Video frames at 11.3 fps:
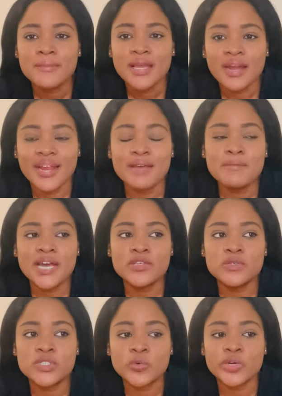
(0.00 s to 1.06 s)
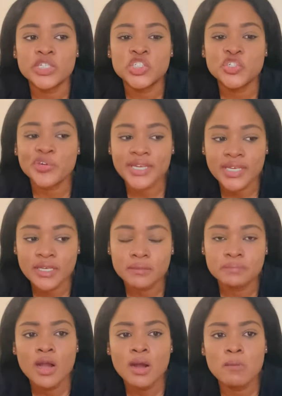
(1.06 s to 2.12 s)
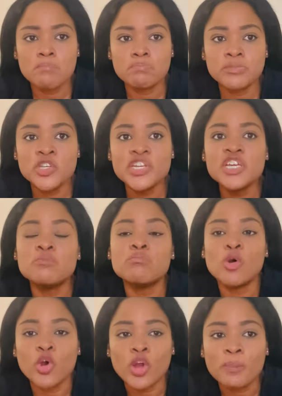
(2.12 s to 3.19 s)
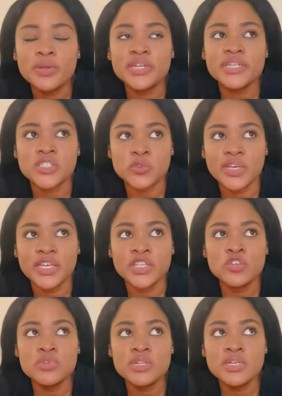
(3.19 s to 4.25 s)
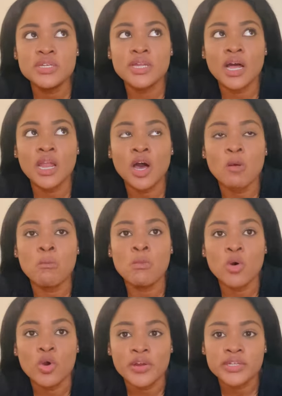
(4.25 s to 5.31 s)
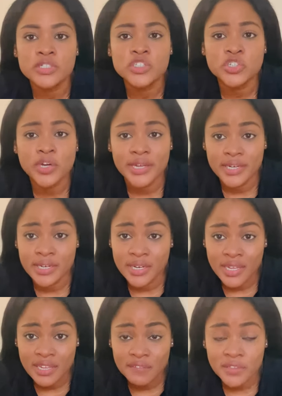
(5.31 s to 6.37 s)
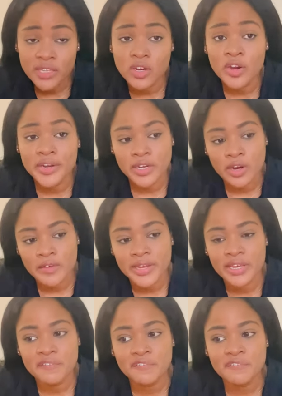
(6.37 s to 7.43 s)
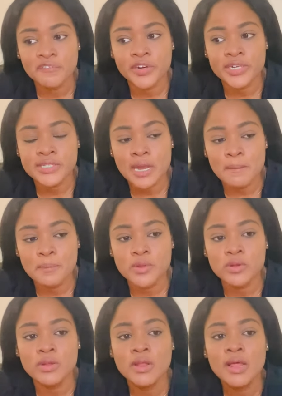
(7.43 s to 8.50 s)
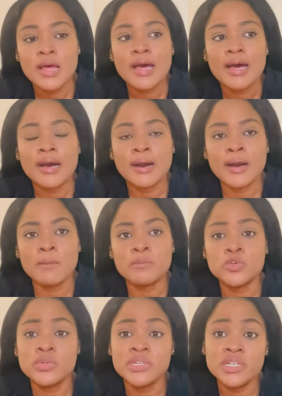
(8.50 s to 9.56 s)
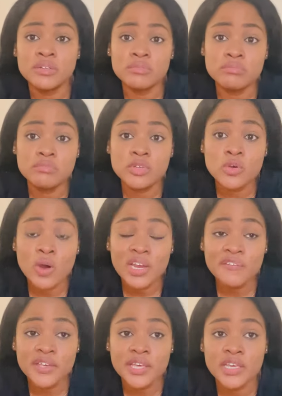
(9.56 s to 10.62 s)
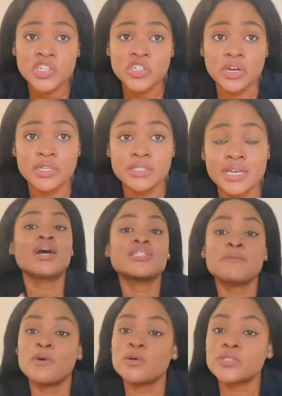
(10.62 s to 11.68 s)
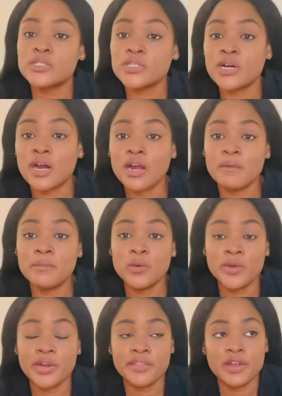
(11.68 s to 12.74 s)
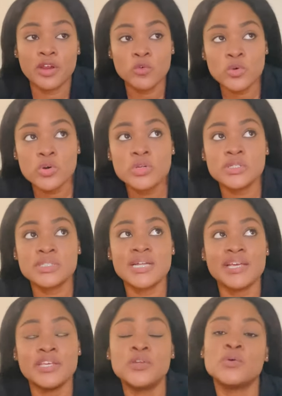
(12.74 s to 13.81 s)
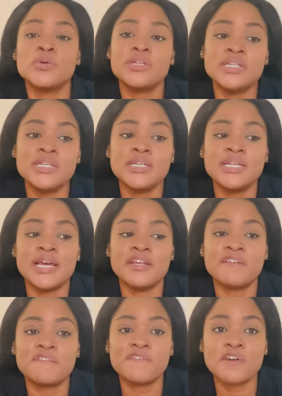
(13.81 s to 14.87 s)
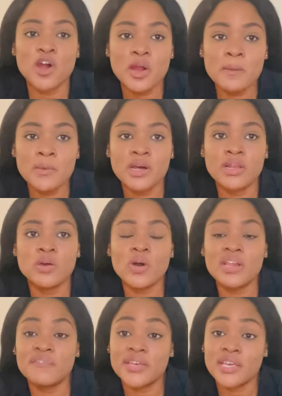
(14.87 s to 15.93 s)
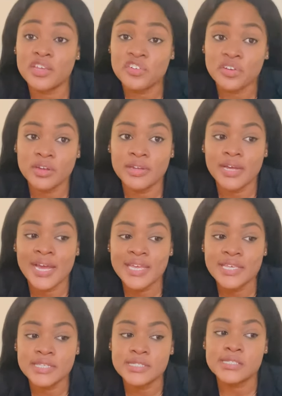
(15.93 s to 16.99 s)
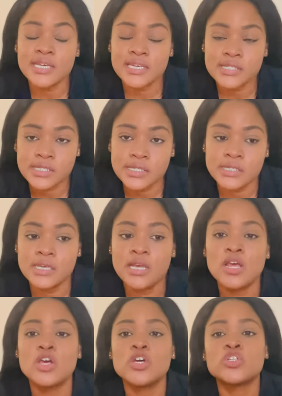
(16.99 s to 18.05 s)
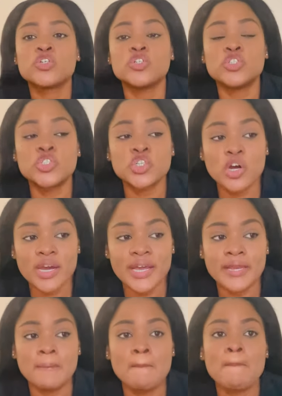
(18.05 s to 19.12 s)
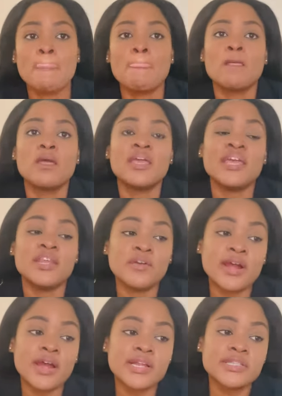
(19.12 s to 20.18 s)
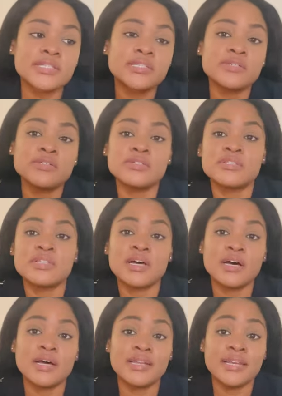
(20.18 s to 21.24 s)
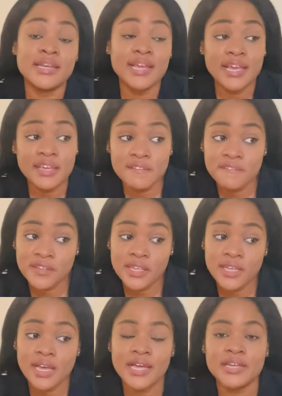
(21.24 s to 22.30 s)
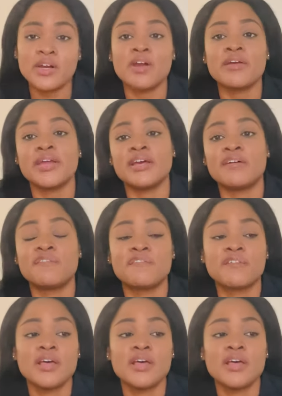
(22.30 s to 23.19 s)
All right, let me not use the word tricky. Um, you need more. Put it this way. You need a lot more to join the Navy or the RAF. For example, um, you need qualifications as opposed to the army where there are rules that you don't need any formal qualification, i.e. CXC, to join. In regards to the Navy and the RAF,